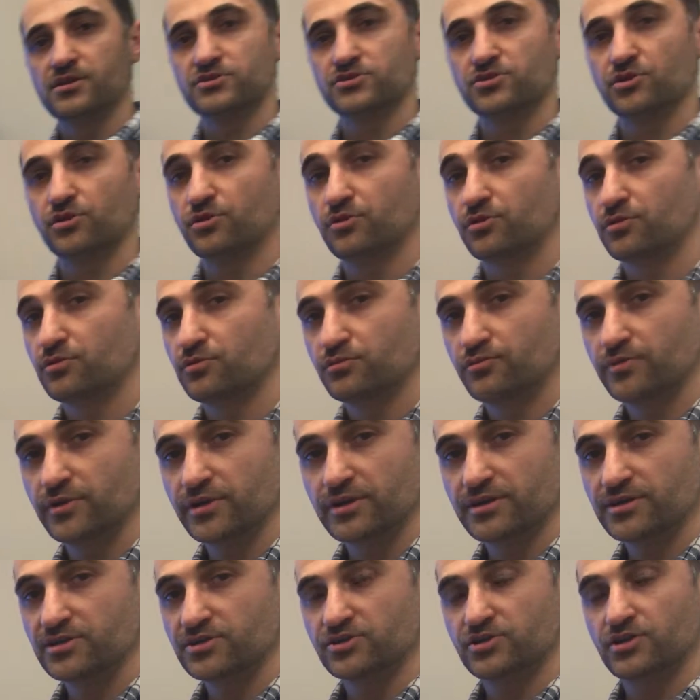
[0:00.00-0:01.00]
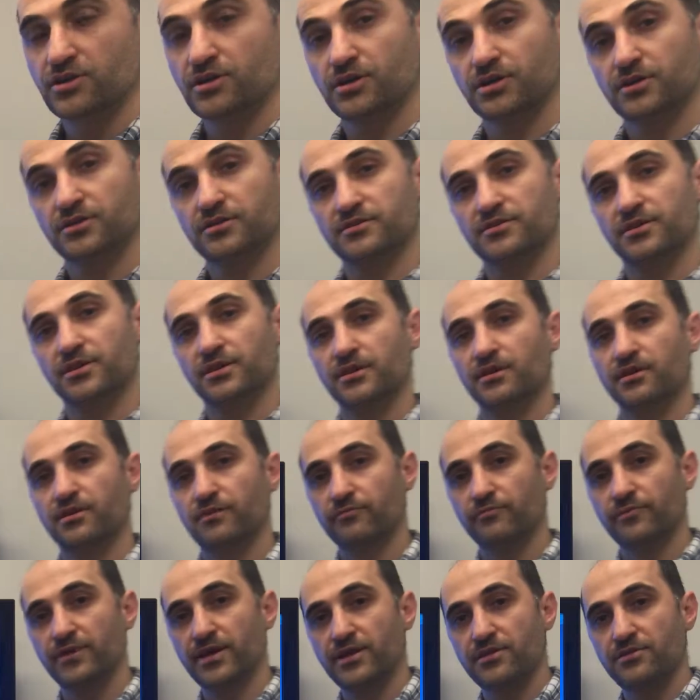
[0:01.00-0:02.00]
So we're going to start
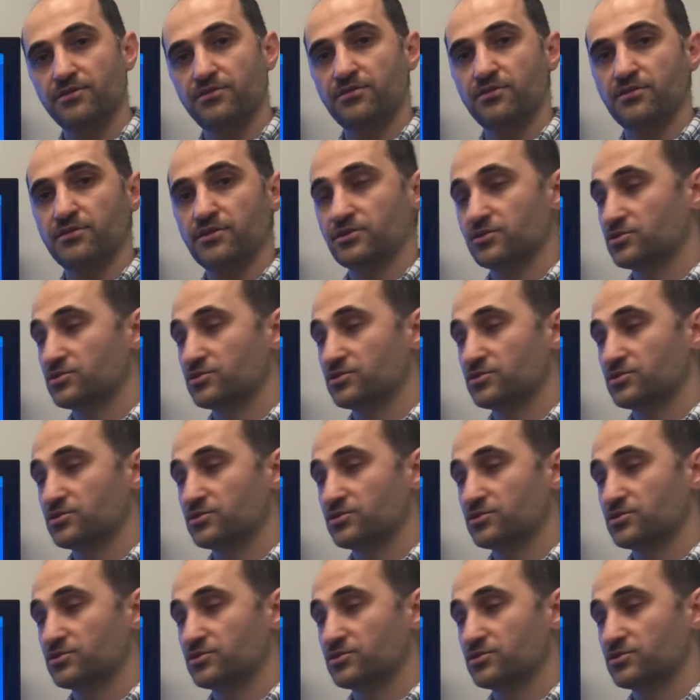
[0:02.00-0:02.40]
with